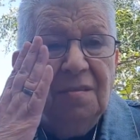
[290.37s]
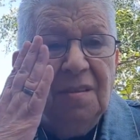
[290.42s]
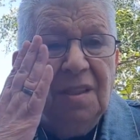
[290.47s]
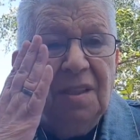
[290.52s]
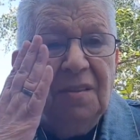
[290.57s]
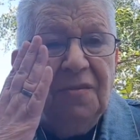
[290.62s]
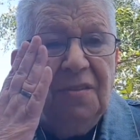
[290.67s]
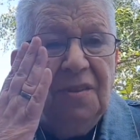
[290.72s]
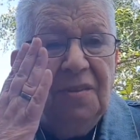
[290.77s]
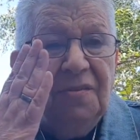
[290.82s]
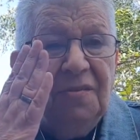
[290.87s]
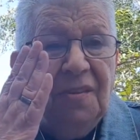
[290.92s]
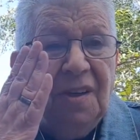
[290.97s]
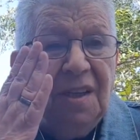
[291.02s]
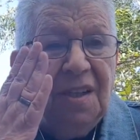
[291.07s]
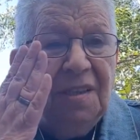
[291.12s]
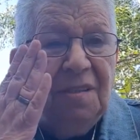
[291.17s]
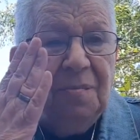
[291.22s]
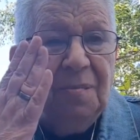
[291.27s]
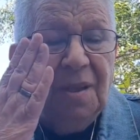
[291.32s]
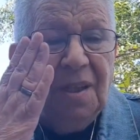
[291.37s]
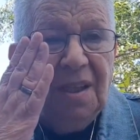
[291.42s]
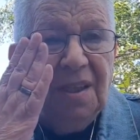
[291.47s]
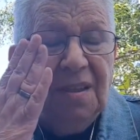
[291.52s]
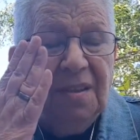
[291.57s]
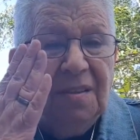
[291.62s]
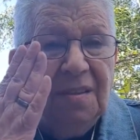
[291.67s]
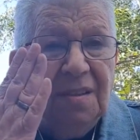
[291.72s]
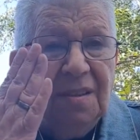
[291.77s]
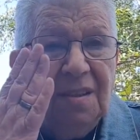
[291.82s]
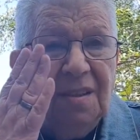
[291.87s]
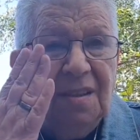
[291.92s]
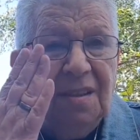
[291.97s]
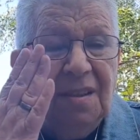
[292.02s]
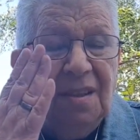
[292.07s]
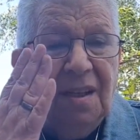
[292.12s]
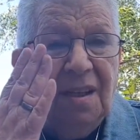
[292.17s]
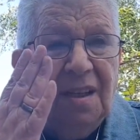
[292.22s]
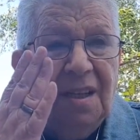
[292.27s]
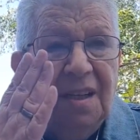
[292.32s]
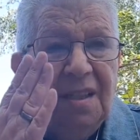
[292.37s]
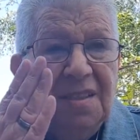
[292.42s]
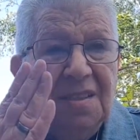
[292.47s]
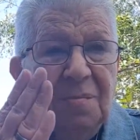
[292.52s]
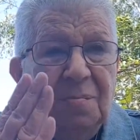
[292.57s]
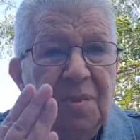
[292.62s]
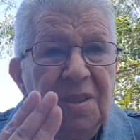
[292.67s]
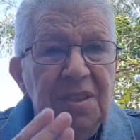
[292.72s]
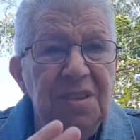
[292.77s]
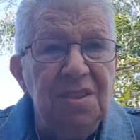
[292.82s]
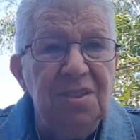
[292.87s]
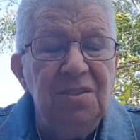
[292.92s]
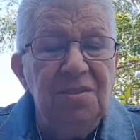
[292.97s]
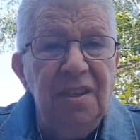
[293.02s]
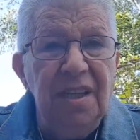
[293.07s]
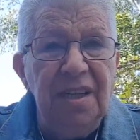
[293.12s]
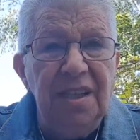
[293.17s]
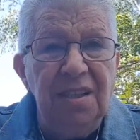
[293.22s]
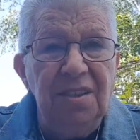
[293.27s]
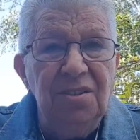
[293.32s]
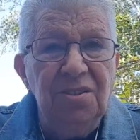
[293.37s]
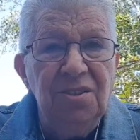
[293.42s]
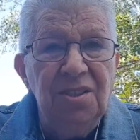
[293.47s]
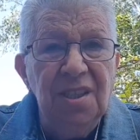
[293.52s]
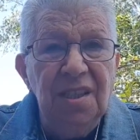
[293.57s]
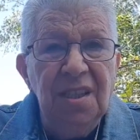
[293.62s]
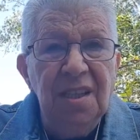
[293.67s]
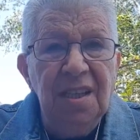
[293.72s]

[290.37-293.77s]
If you find my eyes a bit strange,